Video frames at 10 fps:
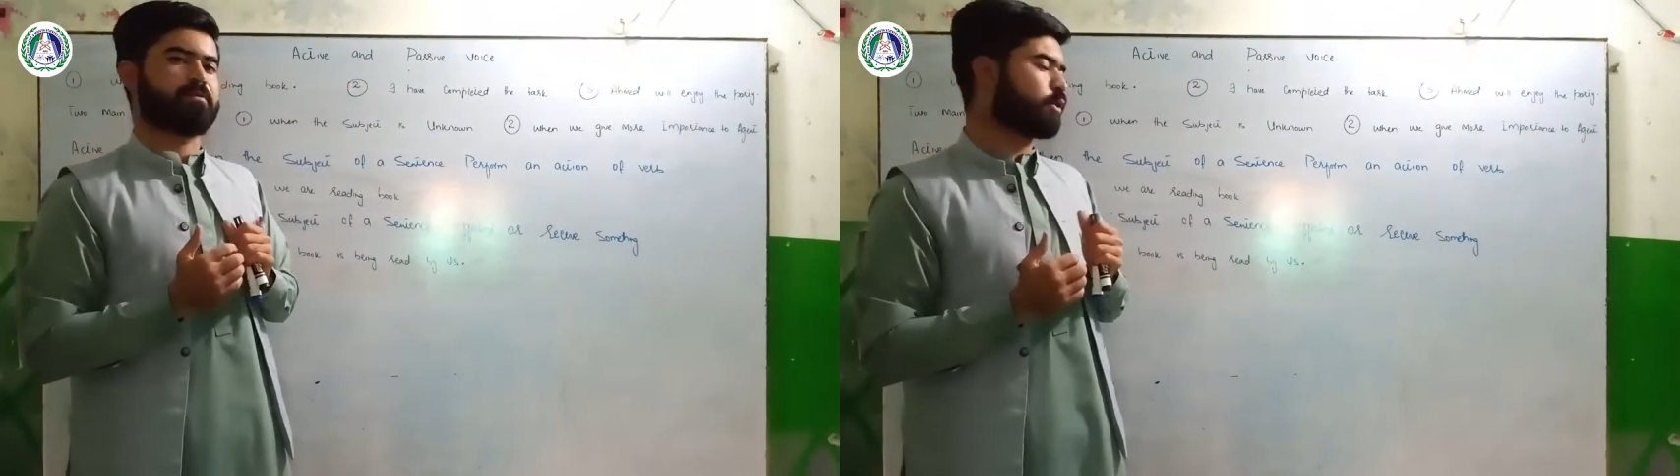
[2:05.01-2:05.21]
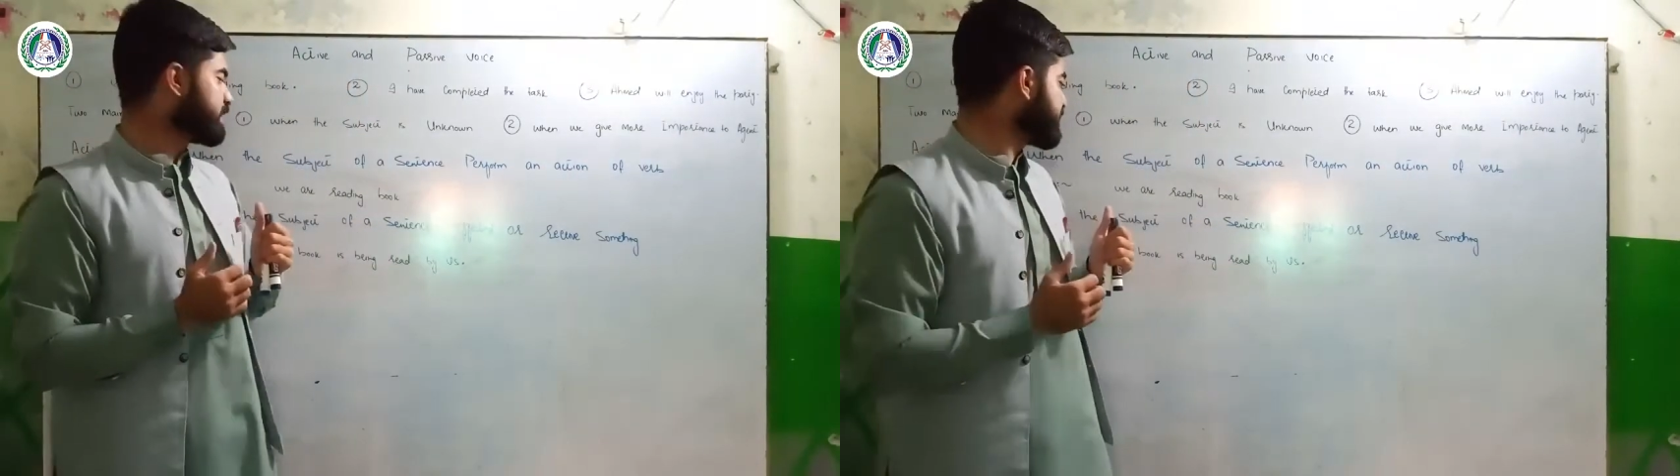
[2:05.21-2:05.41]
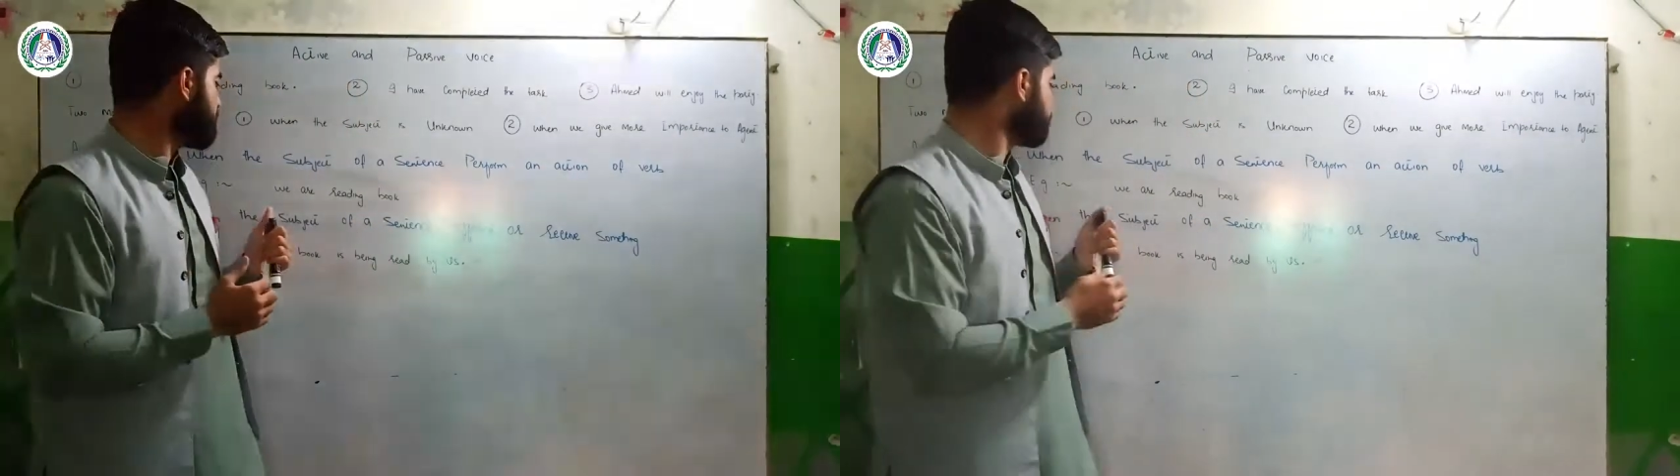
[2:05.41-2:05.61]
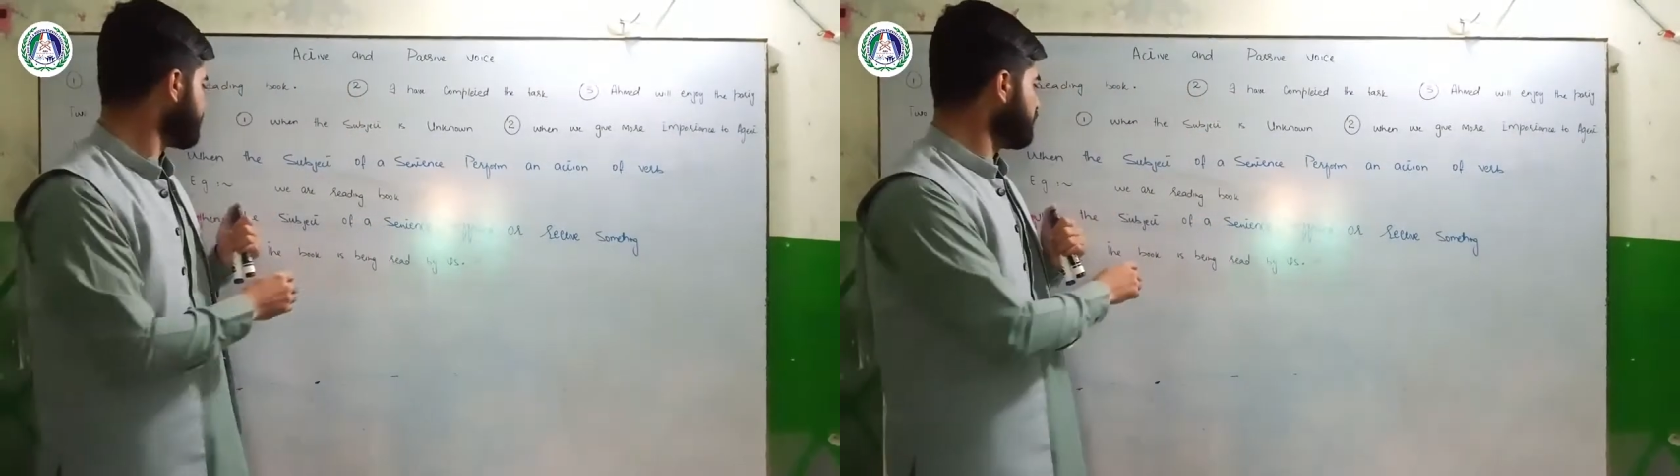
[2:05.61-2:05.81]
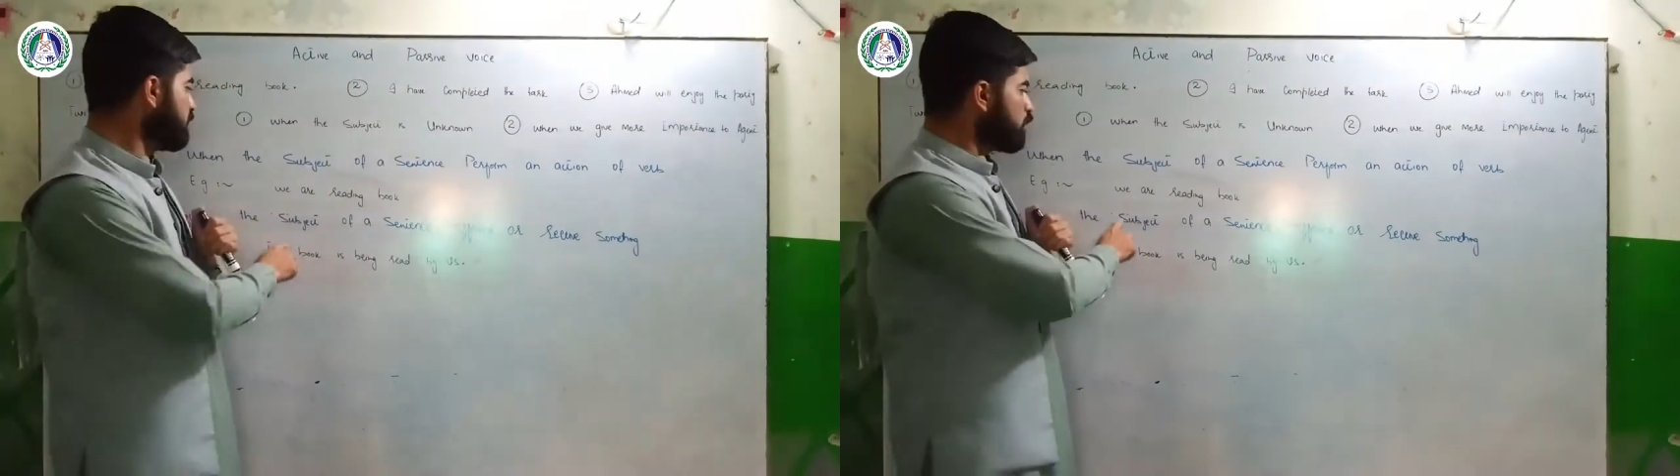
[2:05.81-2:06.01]
For
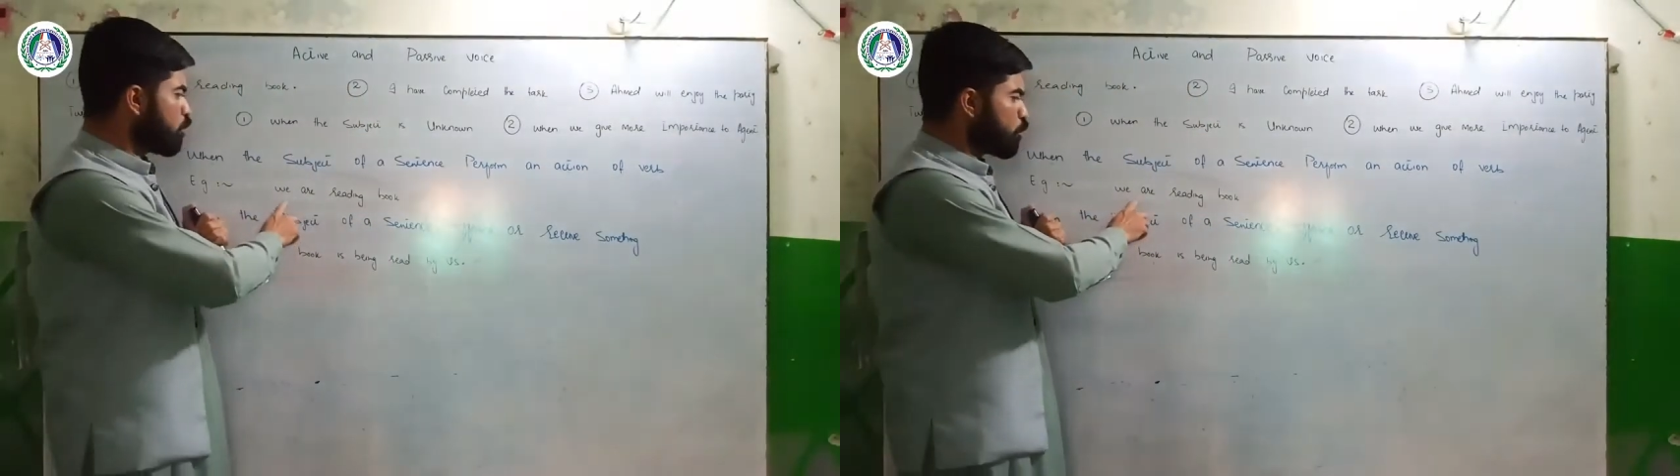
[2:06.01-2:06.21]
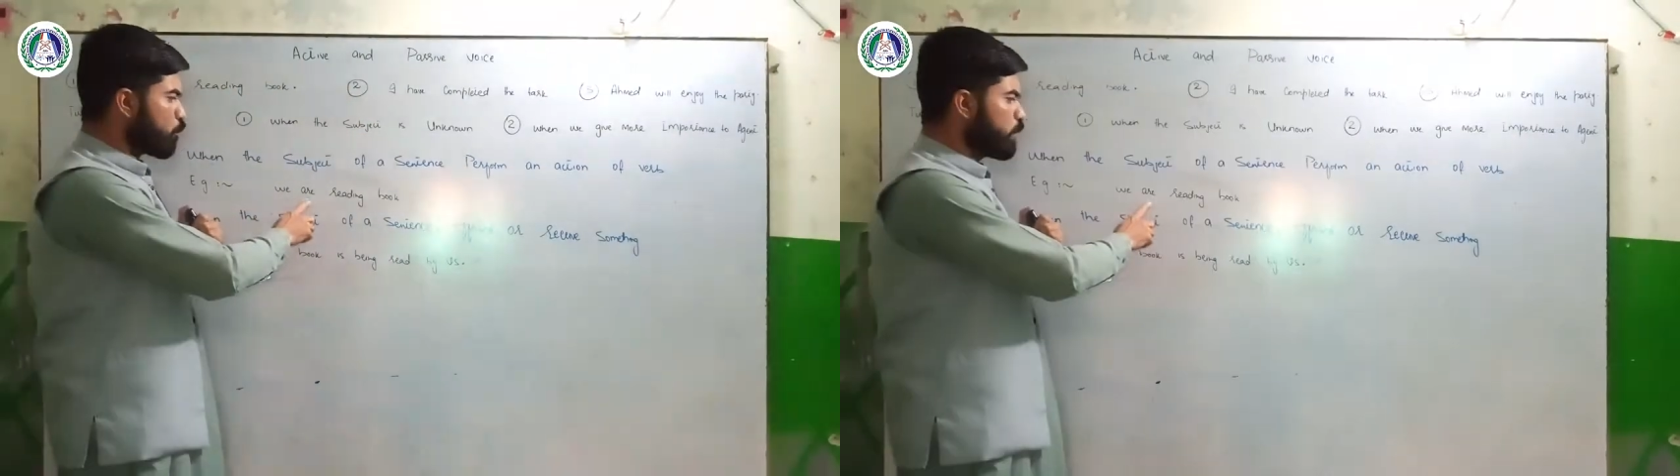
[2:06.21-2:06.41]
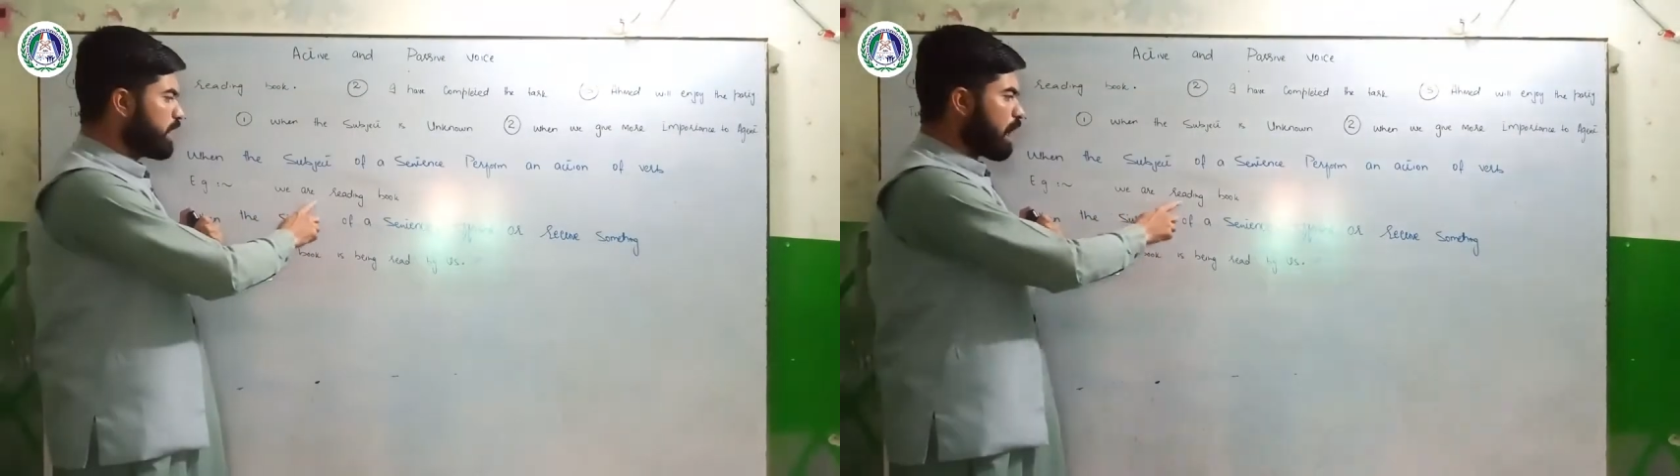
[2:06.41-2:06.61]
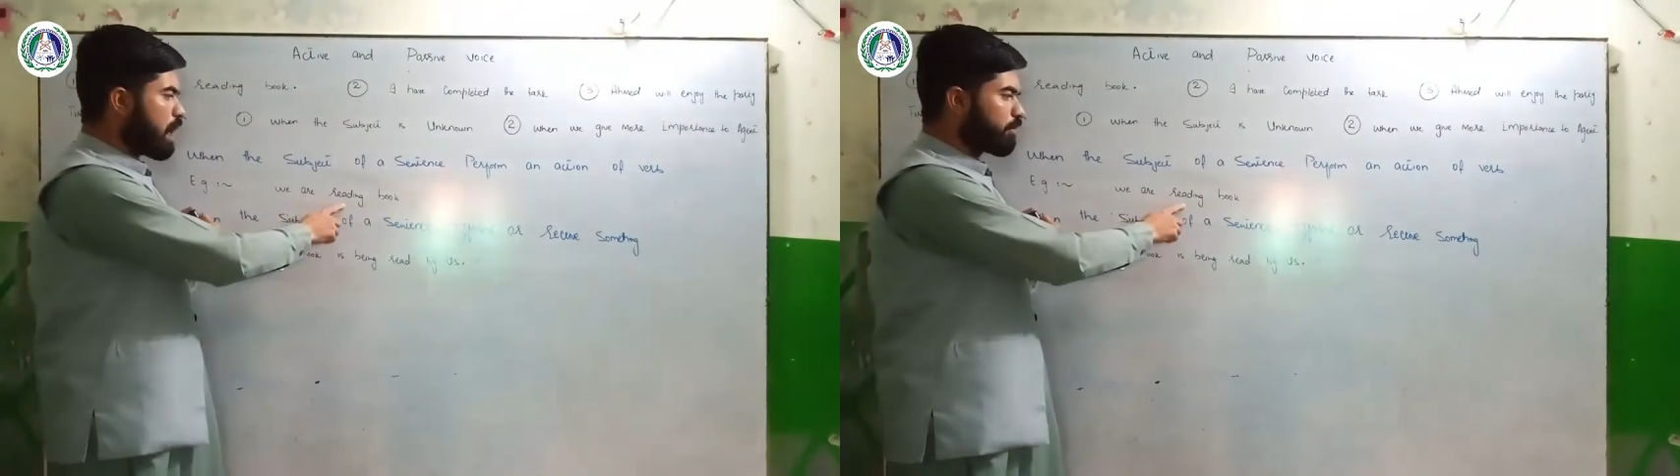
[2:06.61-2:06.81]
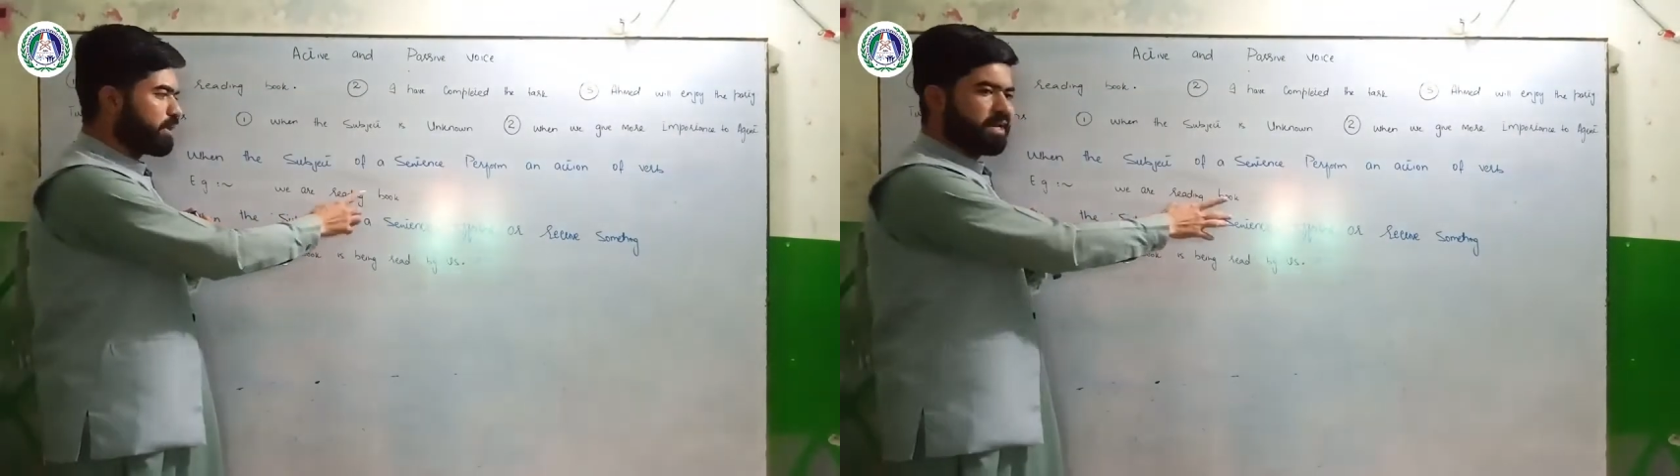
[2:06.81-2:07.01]
example, we
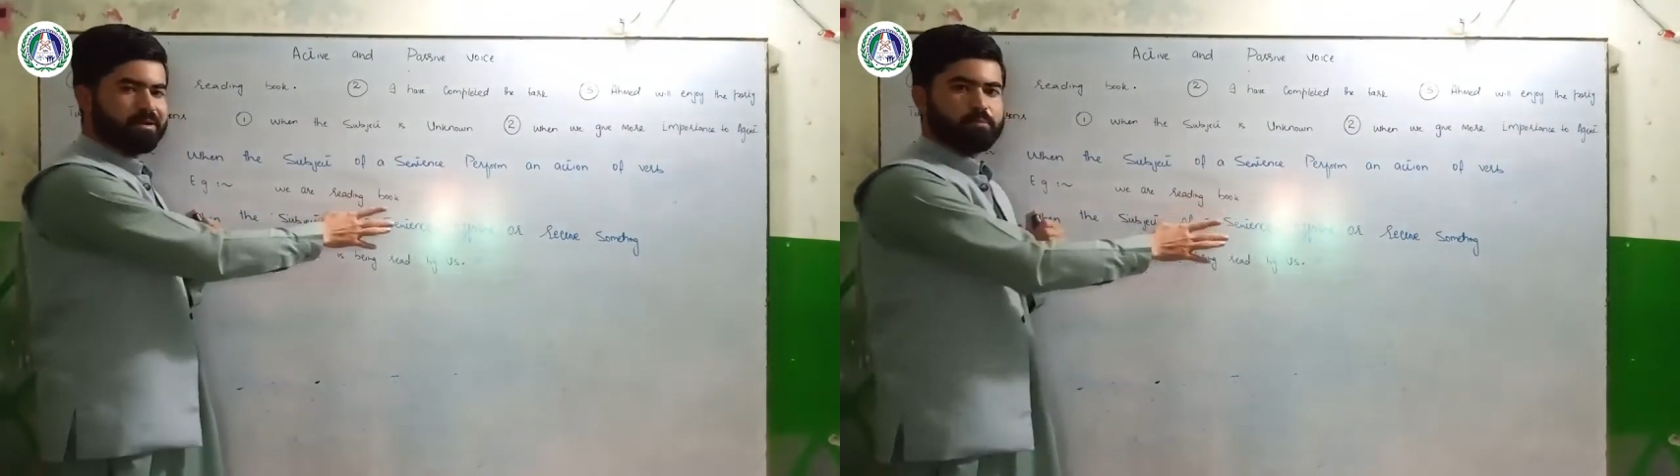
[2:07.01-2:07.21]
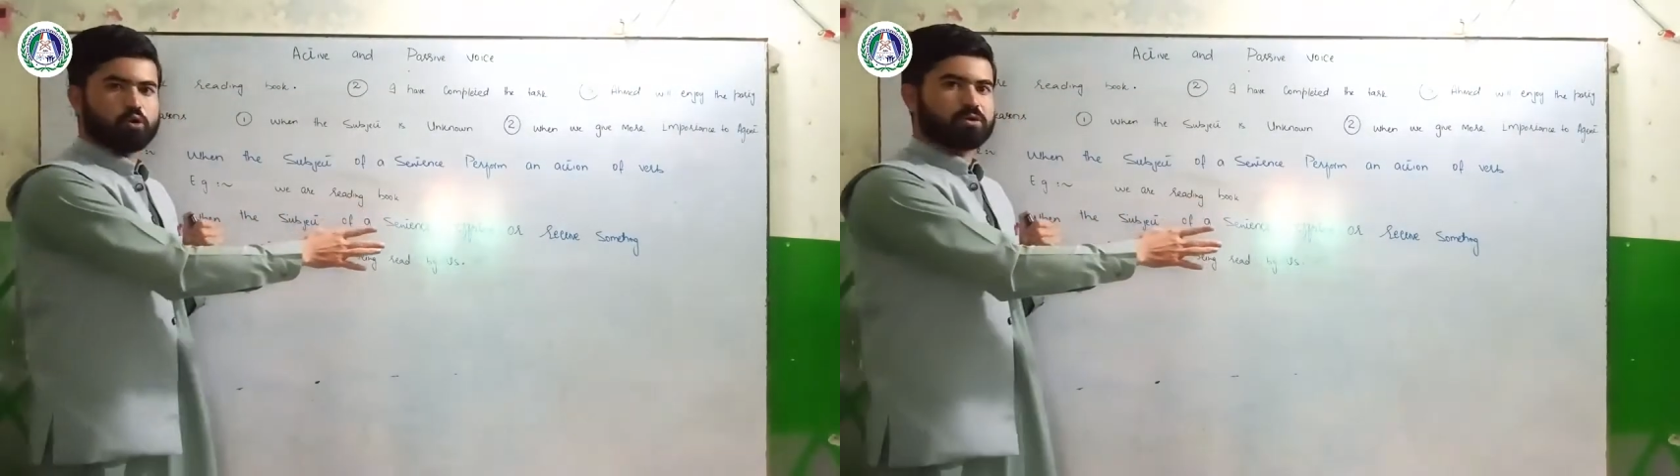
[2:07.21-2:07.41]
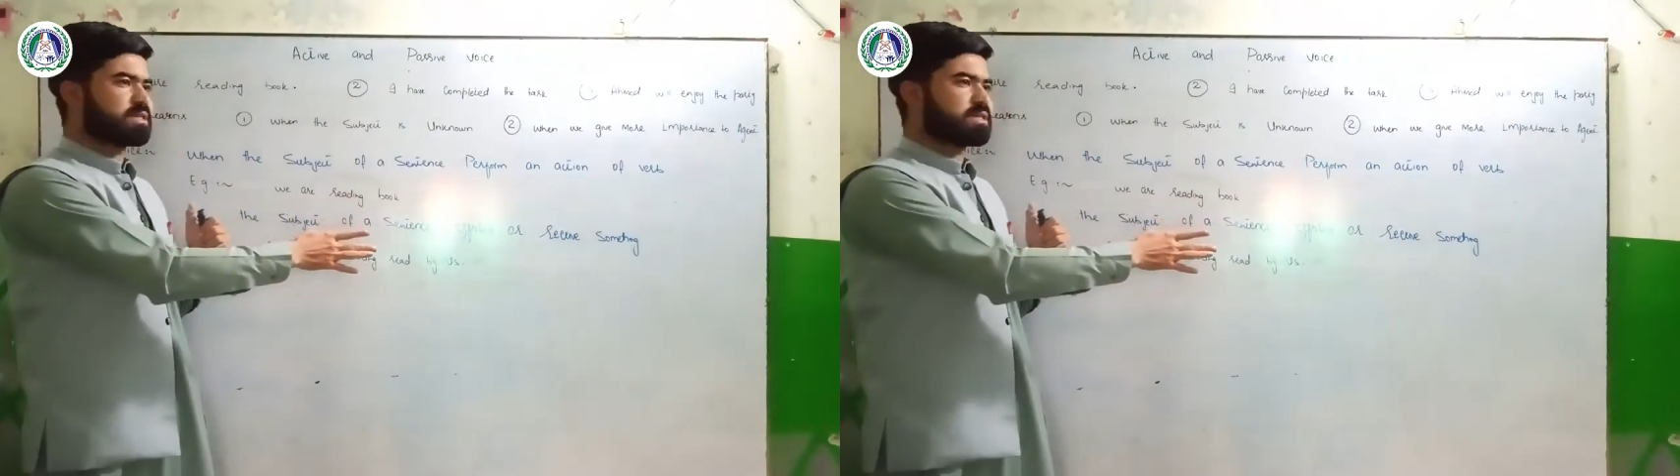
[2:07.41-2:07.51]
are reading book.